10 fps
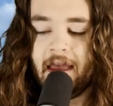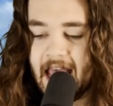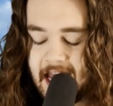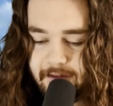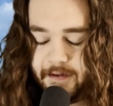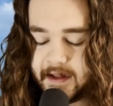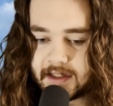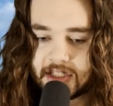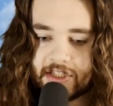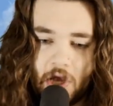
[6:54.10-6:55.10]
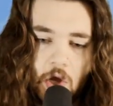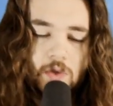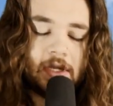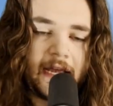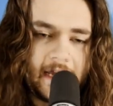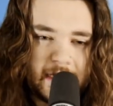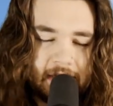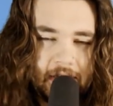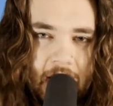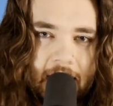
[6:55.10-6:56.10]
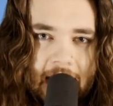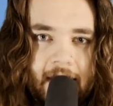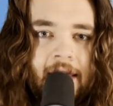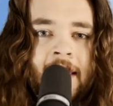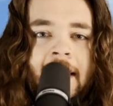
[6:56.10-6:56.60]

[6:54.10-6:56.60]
it felt so like clunky